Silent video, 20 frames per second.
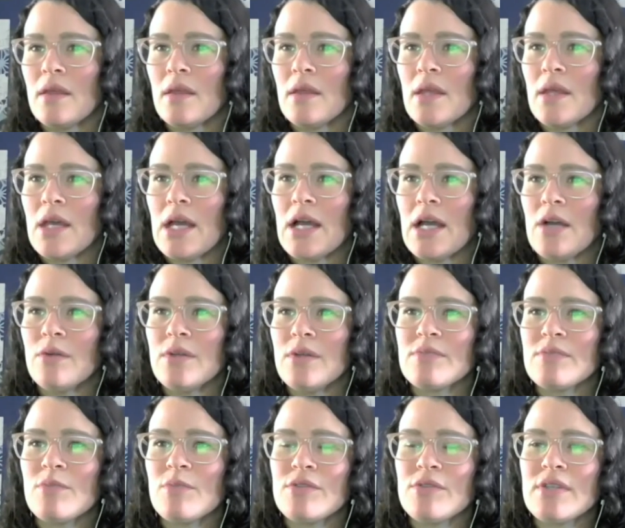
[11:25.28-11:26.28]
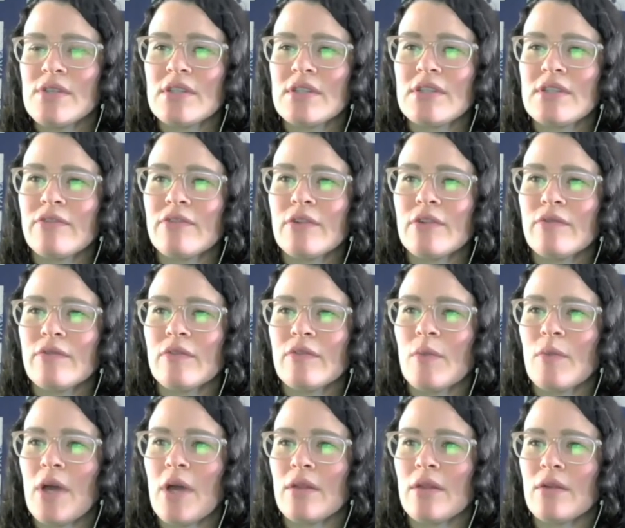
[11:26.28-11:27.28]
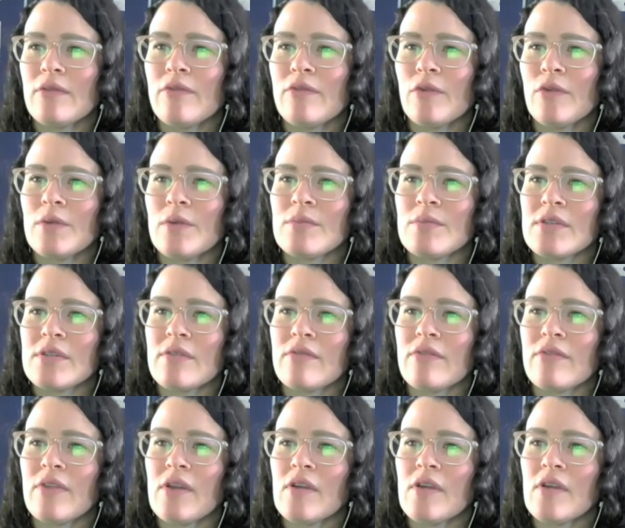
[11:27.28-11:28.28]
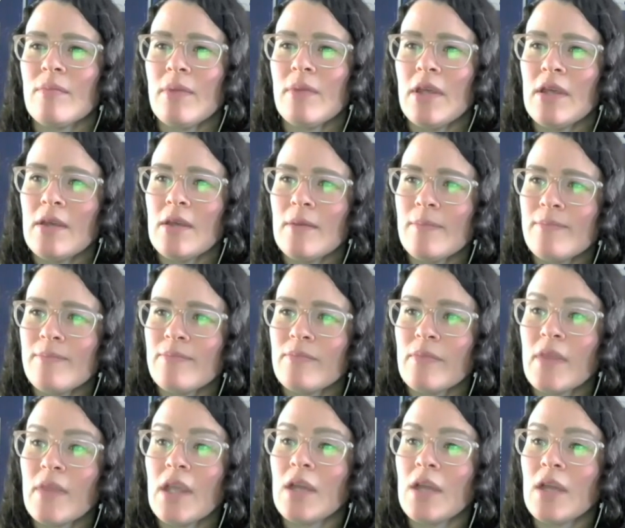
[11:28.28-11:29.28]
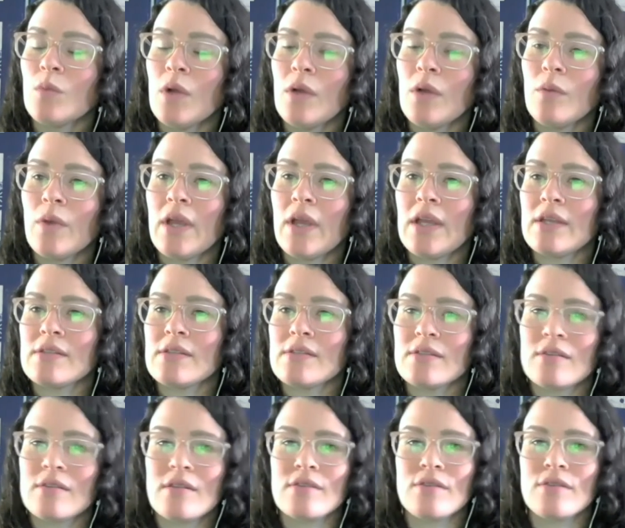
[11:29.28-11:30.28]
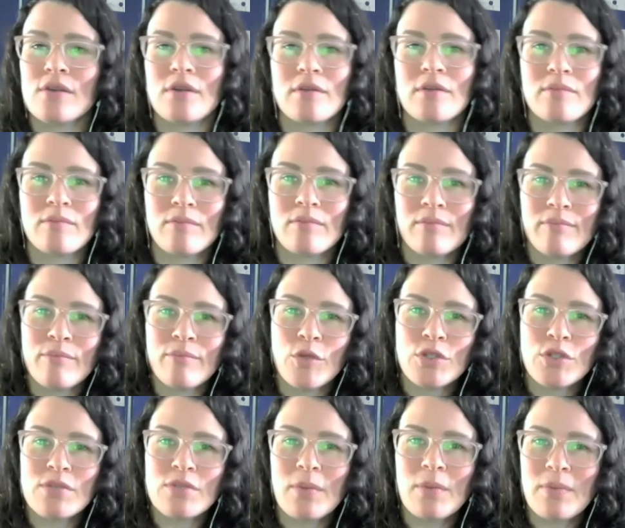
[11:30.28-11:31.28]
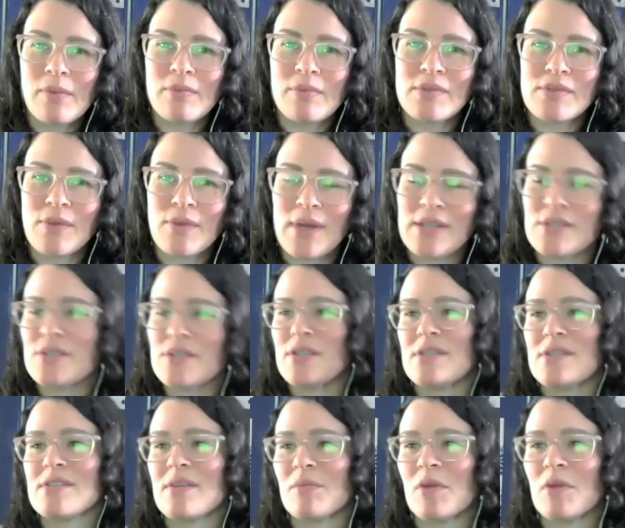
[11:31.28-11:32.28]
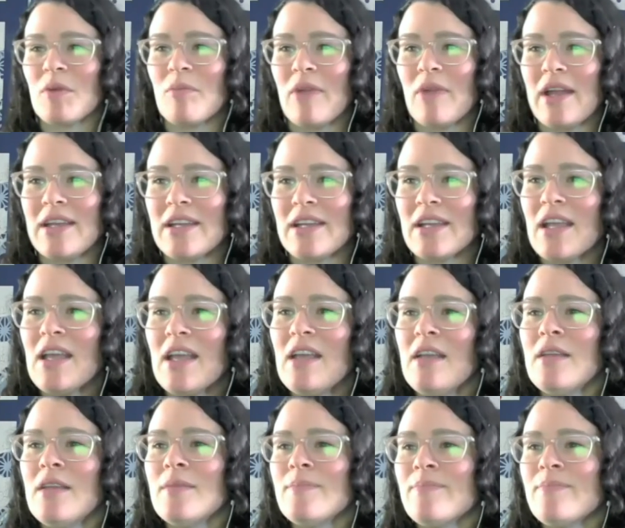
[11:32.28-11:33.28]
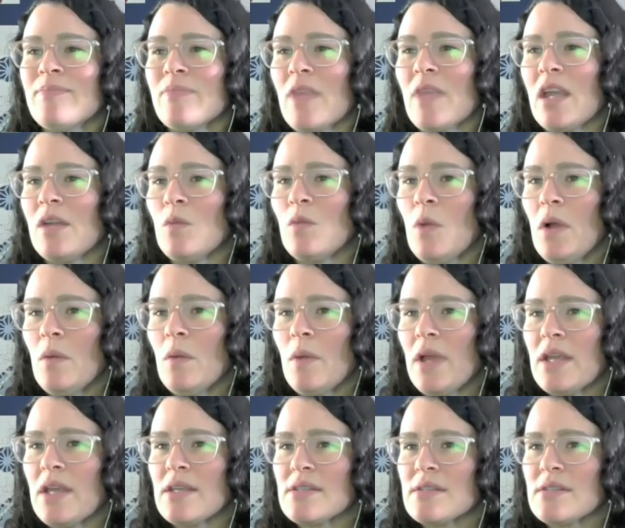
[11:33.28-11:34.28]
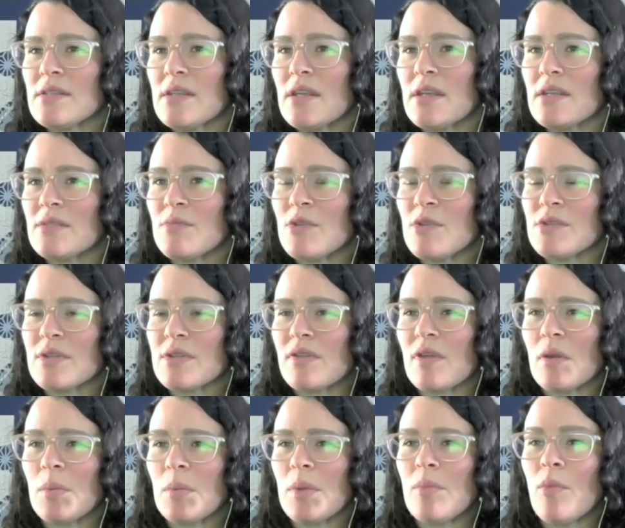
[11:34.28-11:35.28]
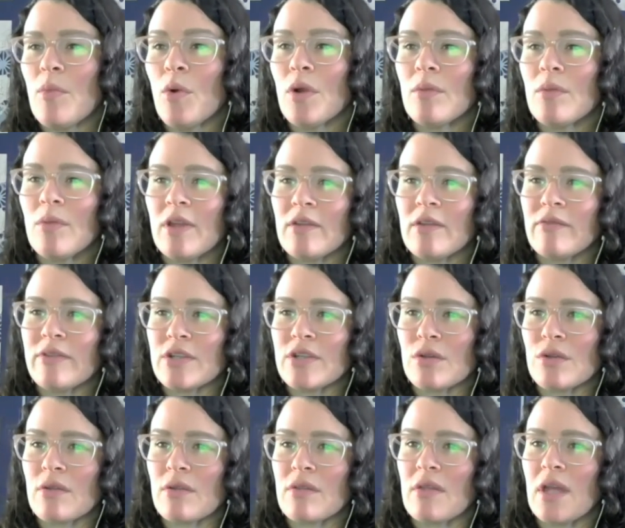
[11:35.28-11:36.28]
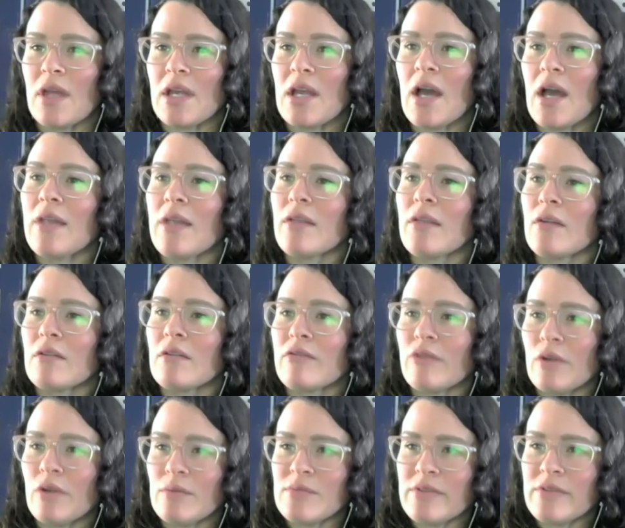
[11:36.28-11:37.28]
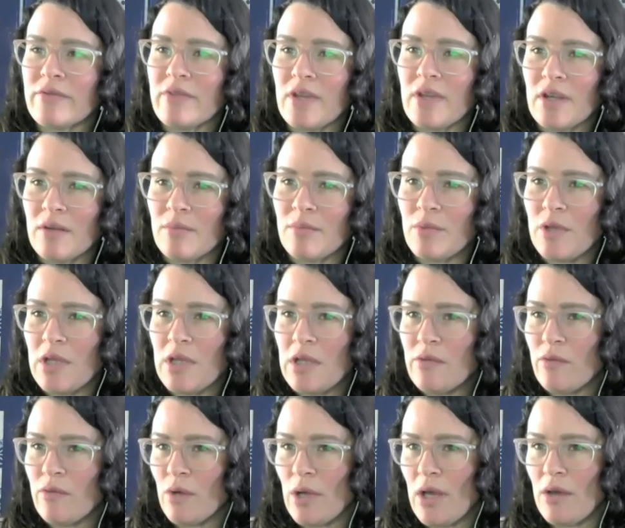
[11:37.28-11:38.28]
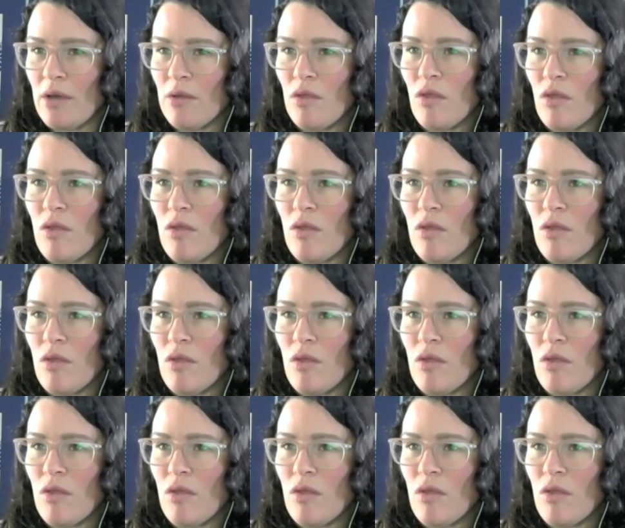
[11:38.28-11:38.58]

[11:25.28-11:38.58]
How is music different from other forms of therapy? In what ways, these are multiple people's questions I'm combining. In what ways is music therapy more beneficial than other forms of therapy for health?